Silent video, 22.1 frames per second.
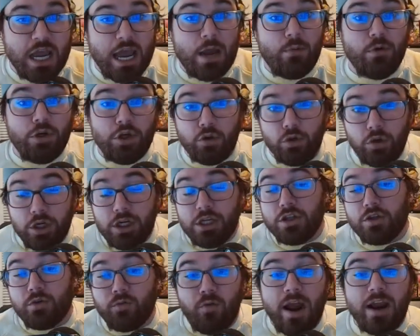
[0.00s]
and when you look
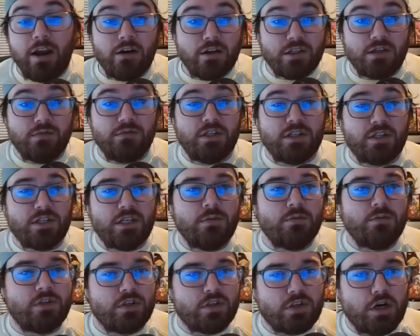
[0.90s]
at the records of these
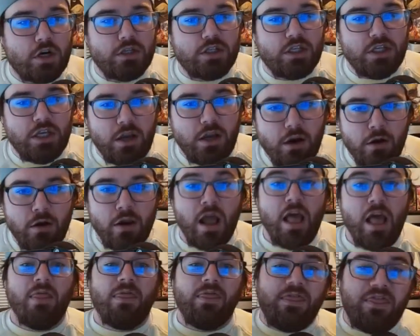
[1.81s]
teams to start the year,
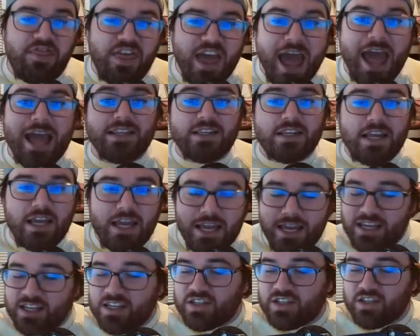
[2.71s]
that
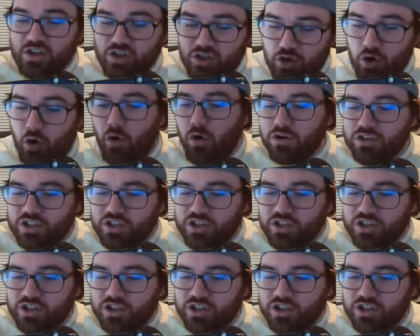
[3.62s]
is your